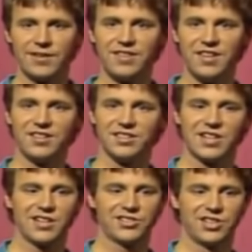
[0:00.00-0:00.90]
Then
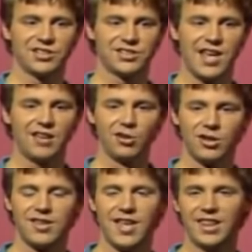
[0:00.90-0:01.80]
this guy says, hey,
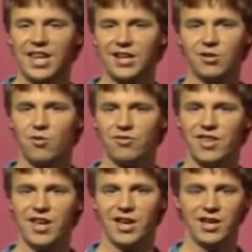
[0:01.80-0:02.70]
look at that lady over
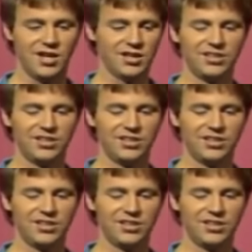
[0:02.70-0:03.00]
there.